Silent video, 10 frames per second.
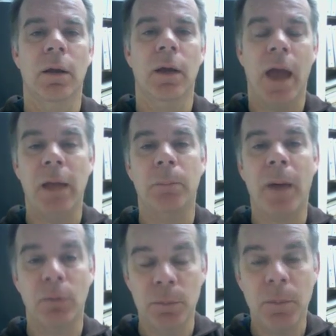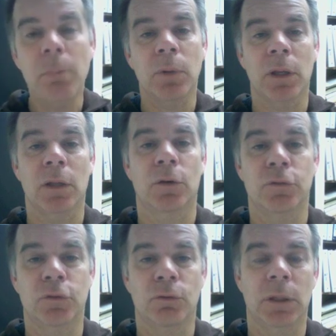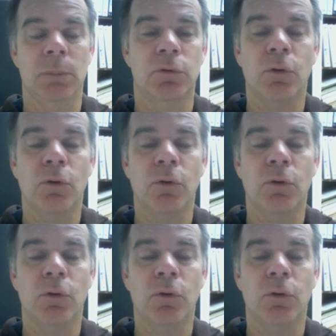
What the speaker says: And by remembering those dreams,